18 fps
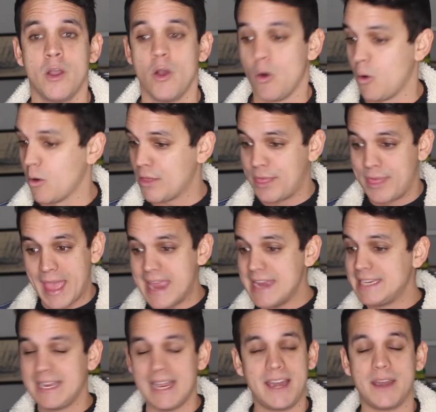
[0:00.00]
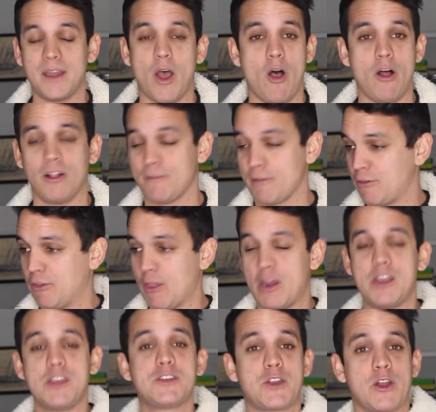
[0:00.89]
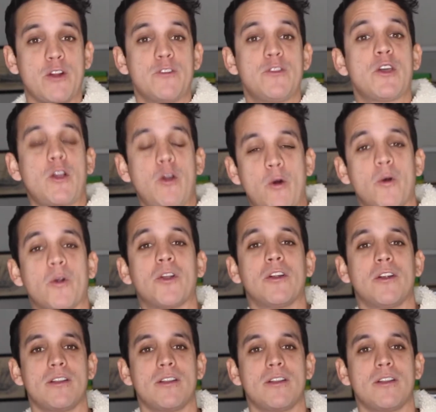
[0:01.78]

Or they didn't all of a sudden turn the corner